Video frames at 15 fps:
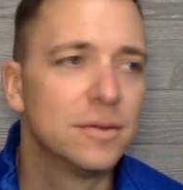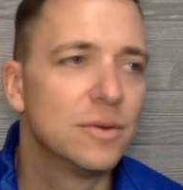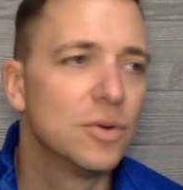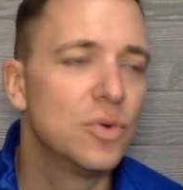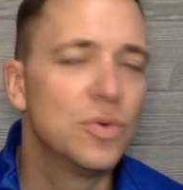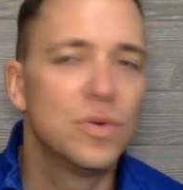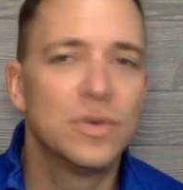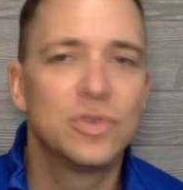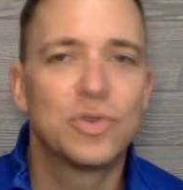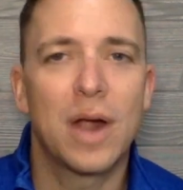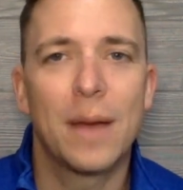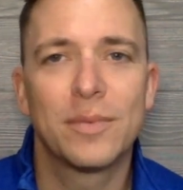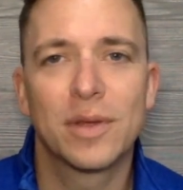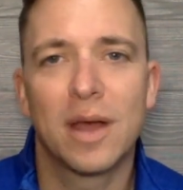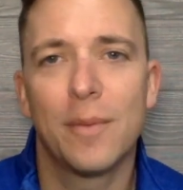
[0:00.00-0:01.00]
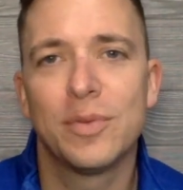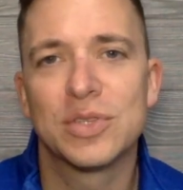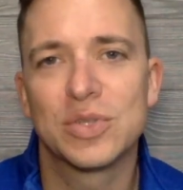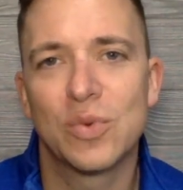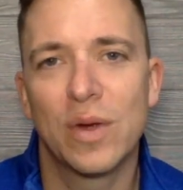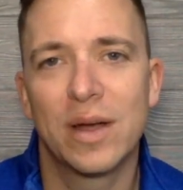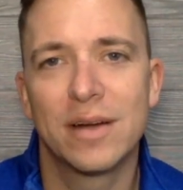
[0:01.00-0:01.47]
who dropped a couple
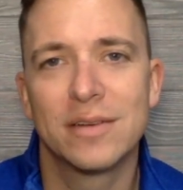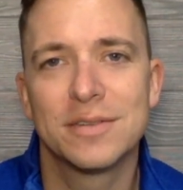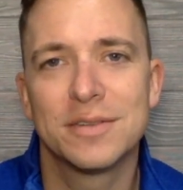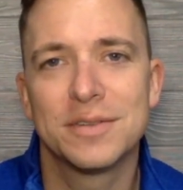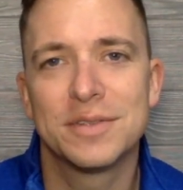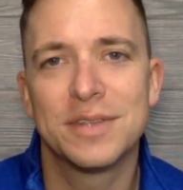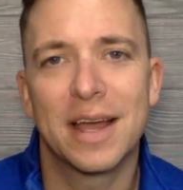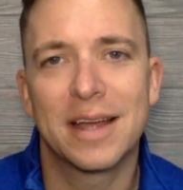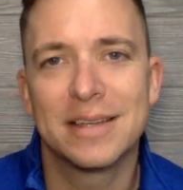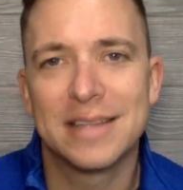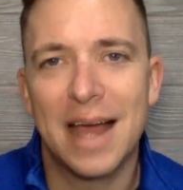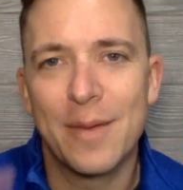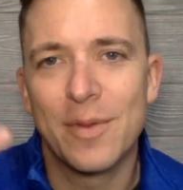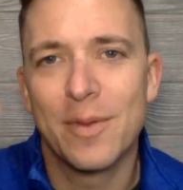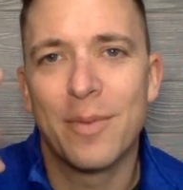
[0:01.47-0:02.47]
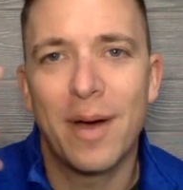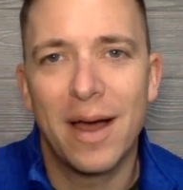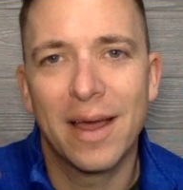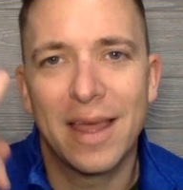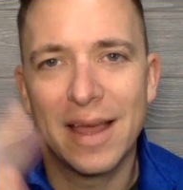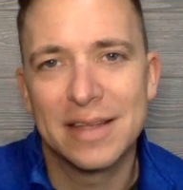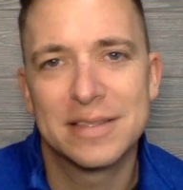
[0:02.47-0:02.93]
swears, second time on the
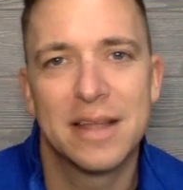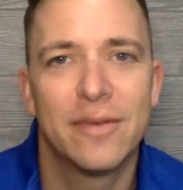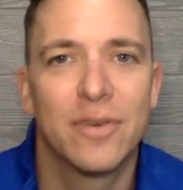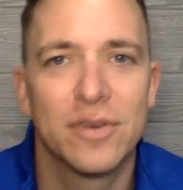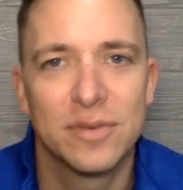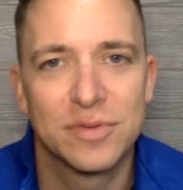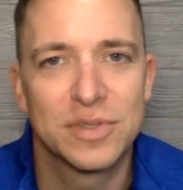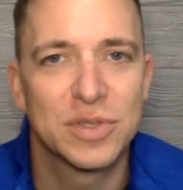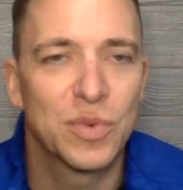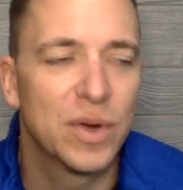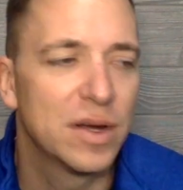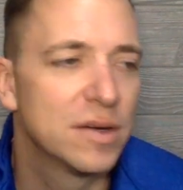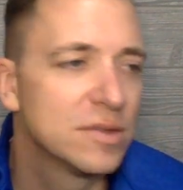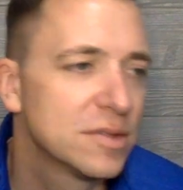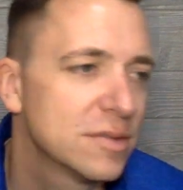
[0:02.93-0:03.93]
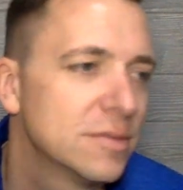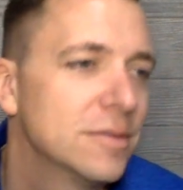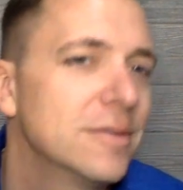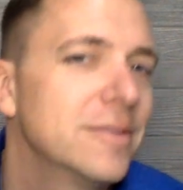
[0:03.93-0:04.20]
podcast ever, there swears,